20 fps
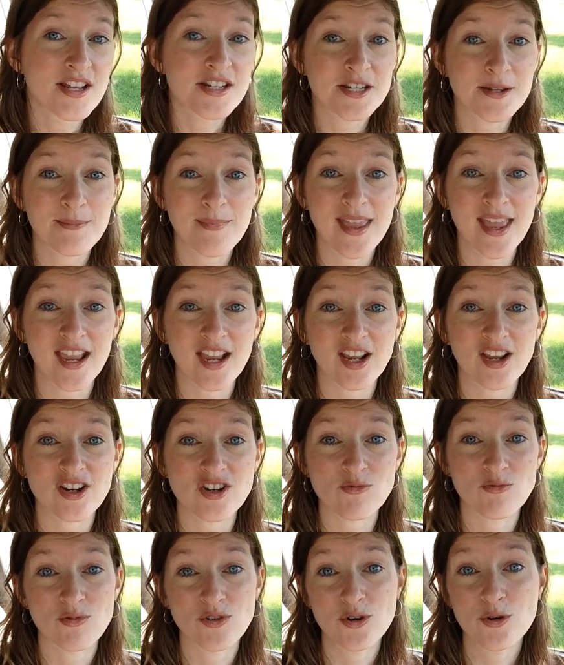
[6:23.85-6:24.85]
to make
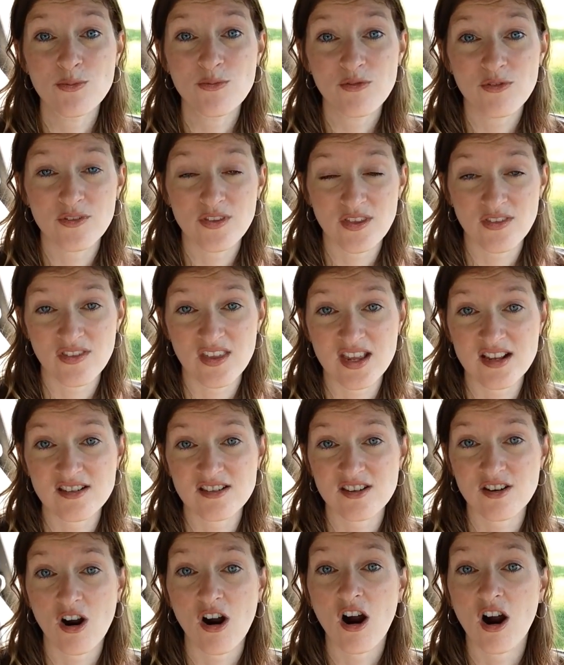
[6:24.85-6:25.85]
room for the things
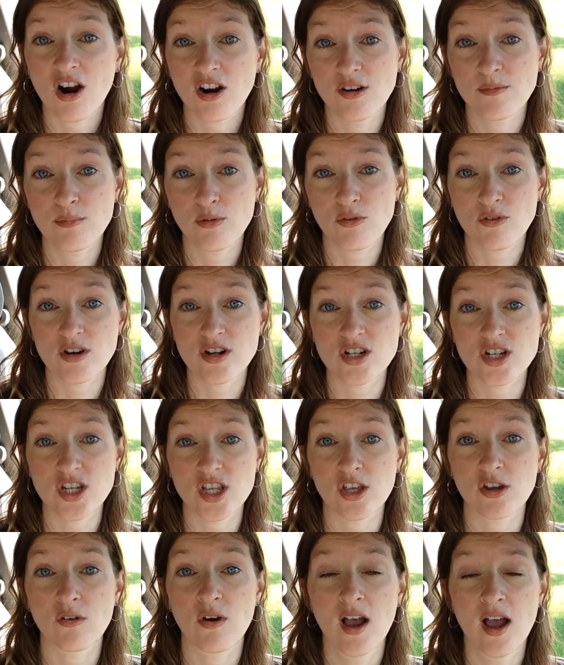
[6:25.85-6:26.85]
that are important to
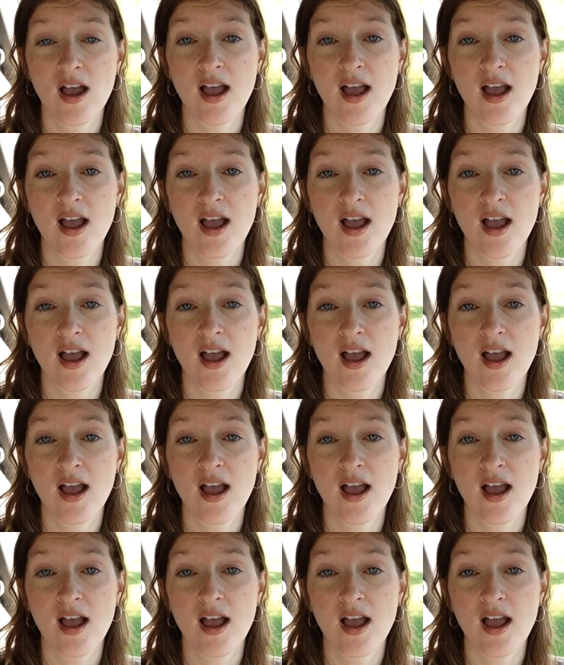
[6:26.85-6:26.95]
you.